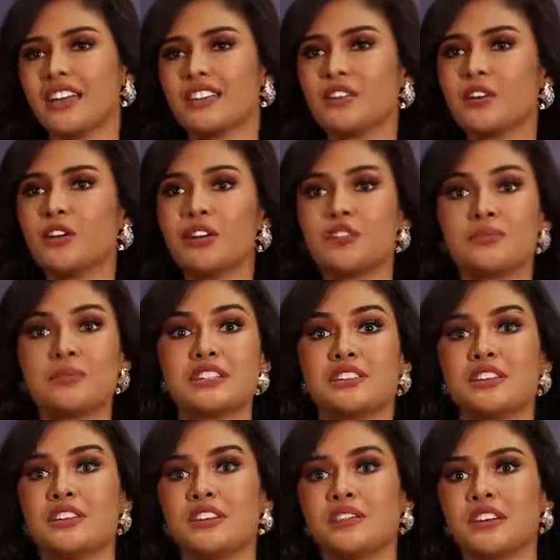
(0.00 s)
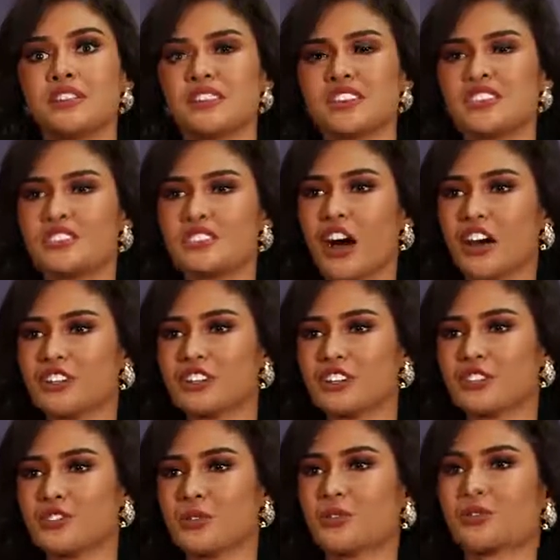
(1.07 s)
The goal of Miss Universe is not
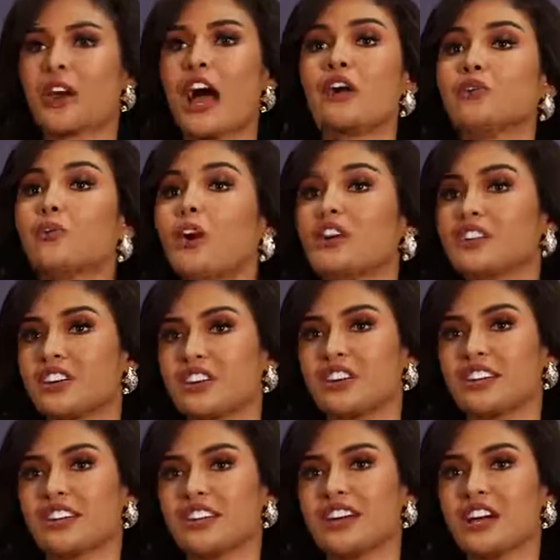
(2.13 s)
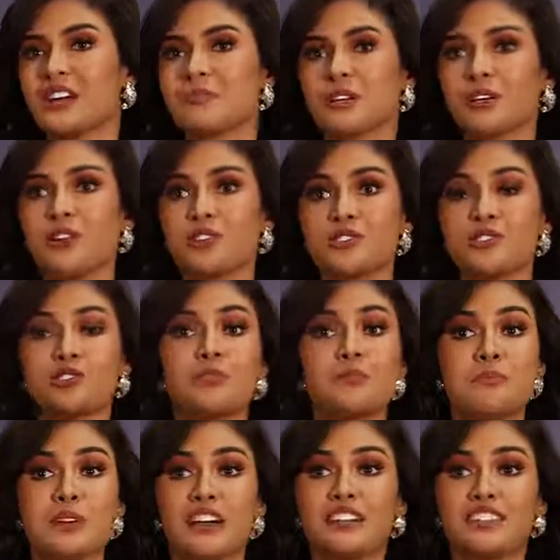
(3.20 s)
just to crown one girl, but also to
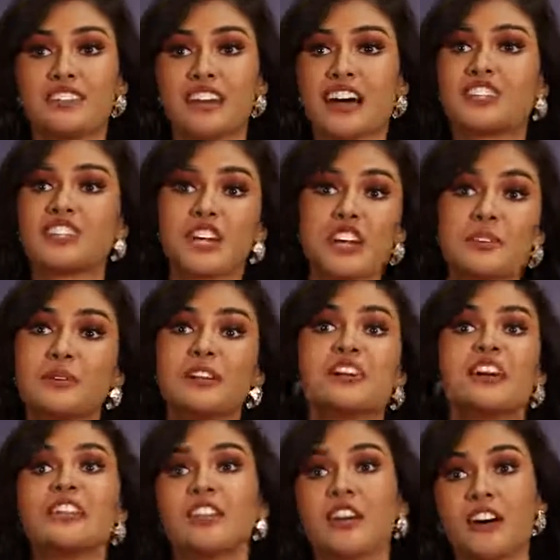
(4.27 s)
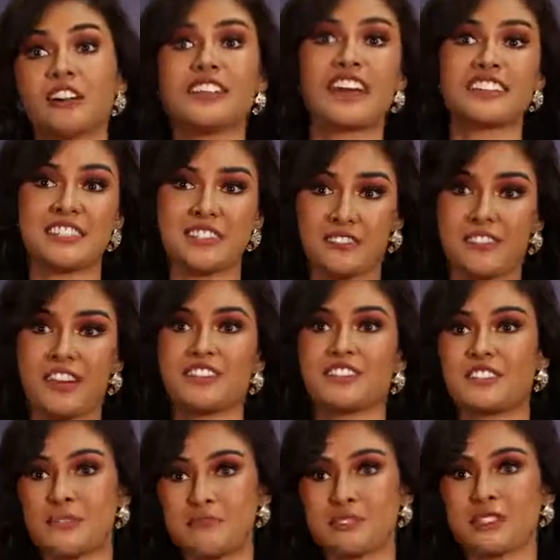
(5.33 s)
build a genuine and long-lasting
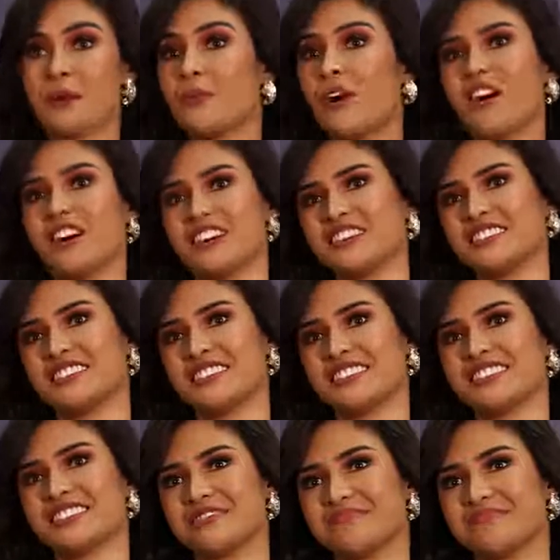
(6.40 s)
friendships among us.